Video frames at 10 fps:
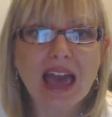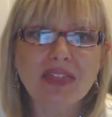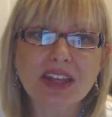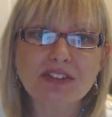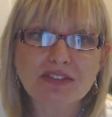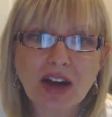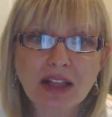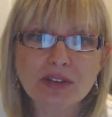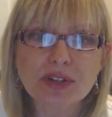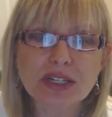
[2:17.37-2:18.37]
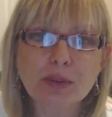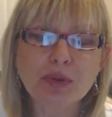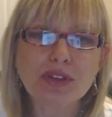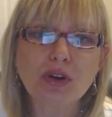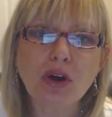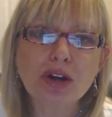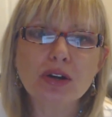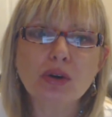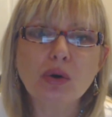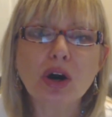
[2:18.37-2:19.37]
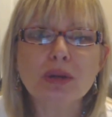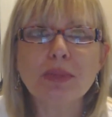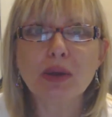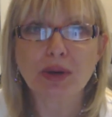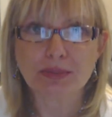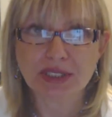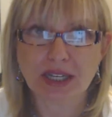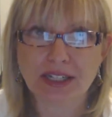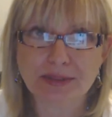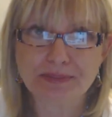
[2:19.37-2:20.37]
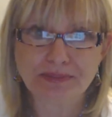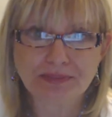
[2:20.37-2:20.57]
and then followed it up with an article on my website.